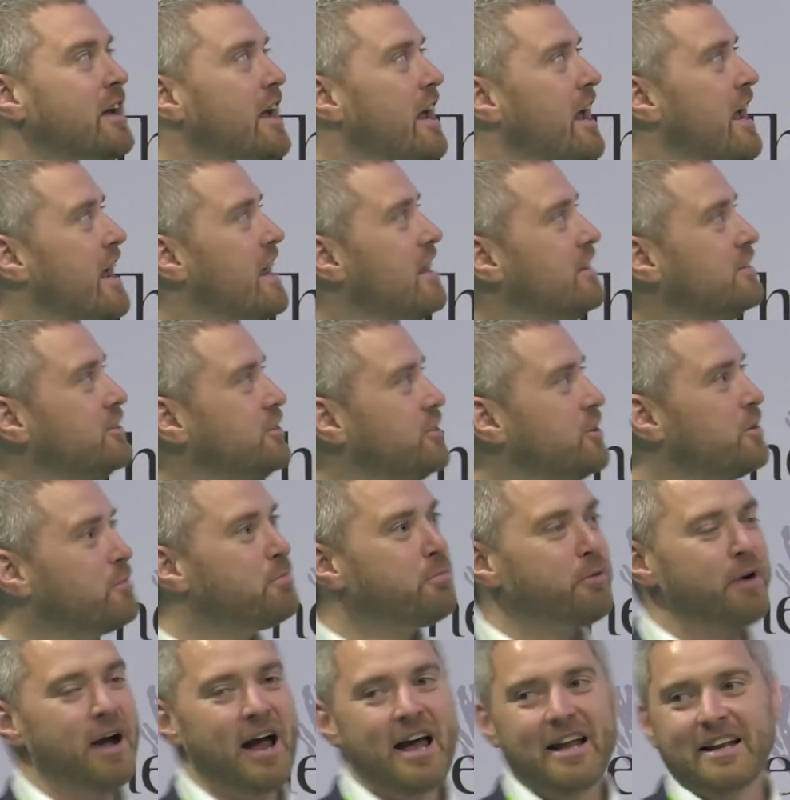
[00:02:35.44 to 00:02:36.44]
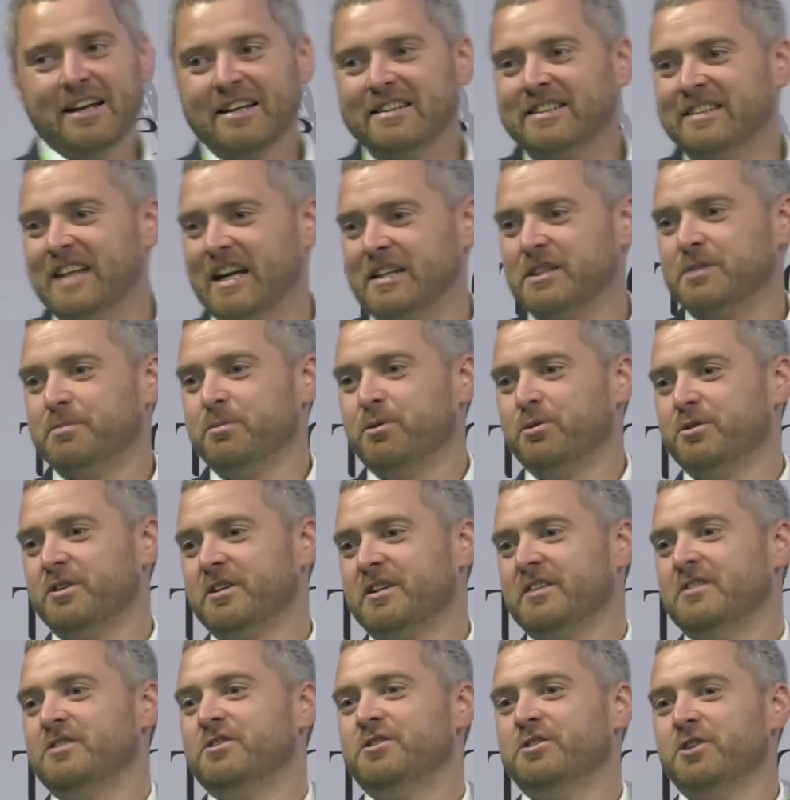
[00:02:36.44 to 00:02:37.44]
Is your brand accessible to
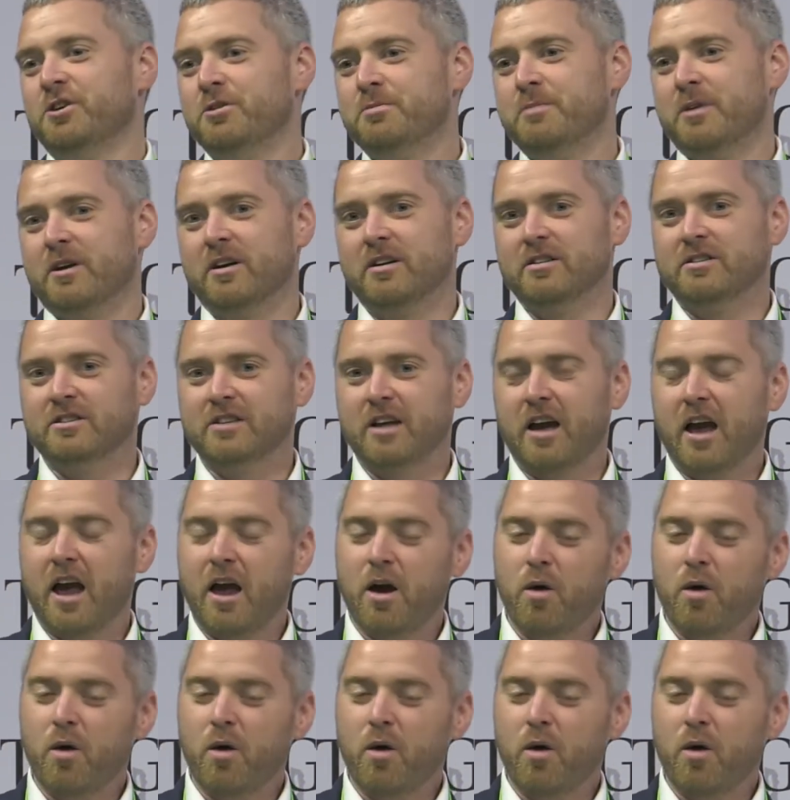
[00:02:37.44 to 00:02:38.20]
consumers?